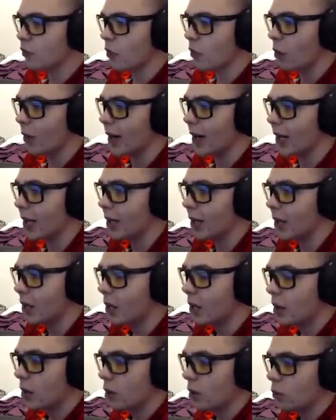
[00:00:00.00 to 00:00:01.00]
for it.
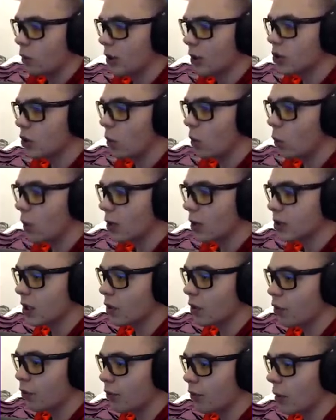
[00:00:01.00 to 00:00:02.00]
Russell
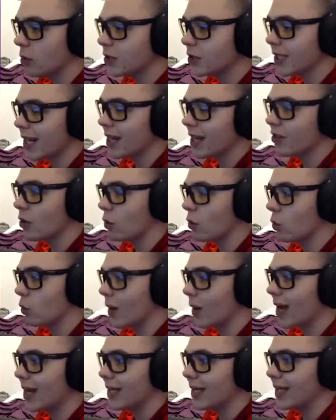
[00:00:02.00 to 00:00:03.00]
Wilson throws it on the
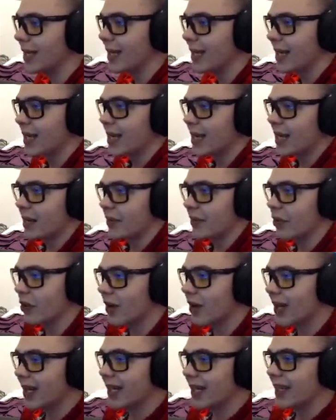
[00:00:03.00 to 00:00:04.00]
run, and they're
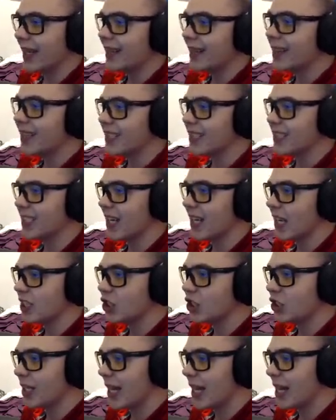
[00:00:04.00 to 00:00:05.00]
going to get the
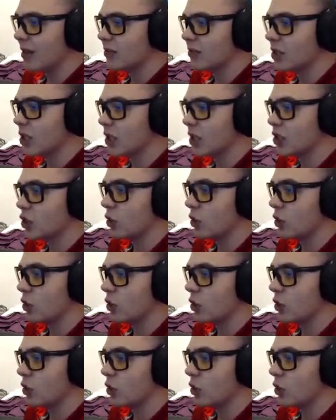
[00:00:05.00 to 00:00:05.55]
touchdown to